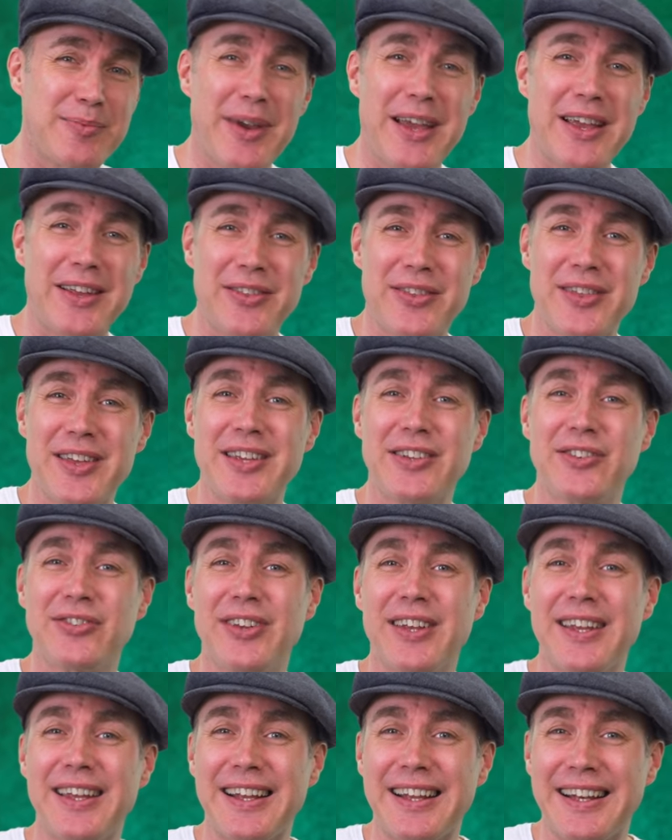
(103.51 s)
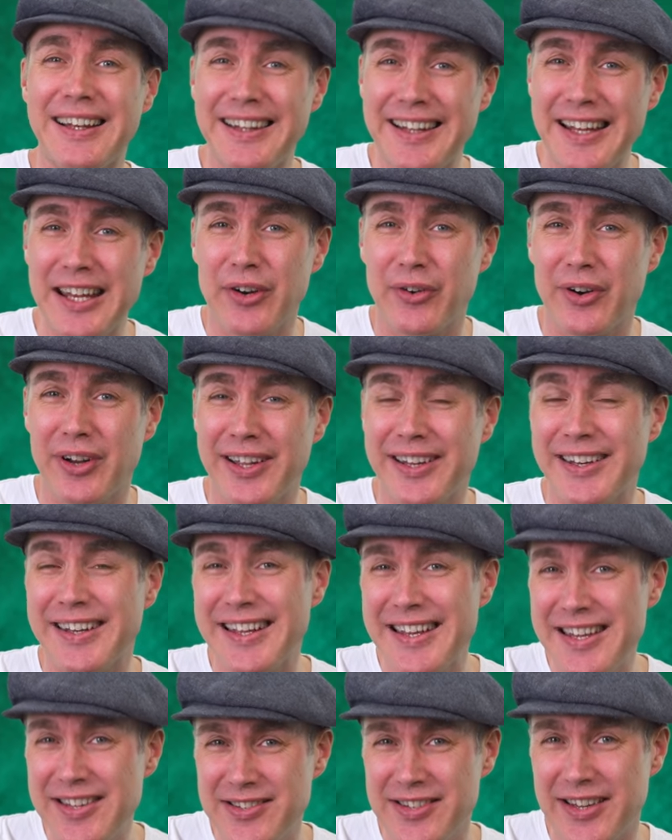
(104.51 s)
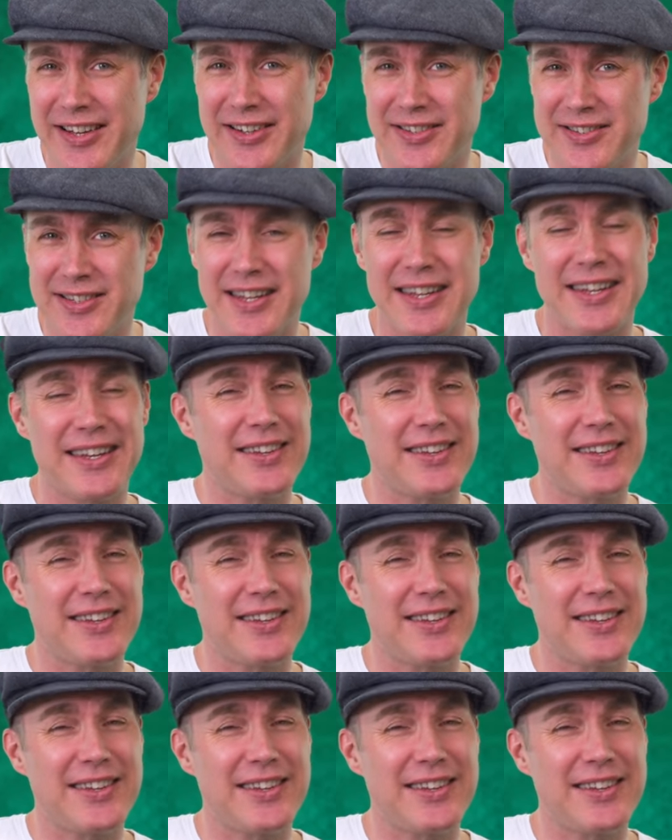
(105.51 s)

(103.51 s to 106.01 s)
make things clearer and easier to see.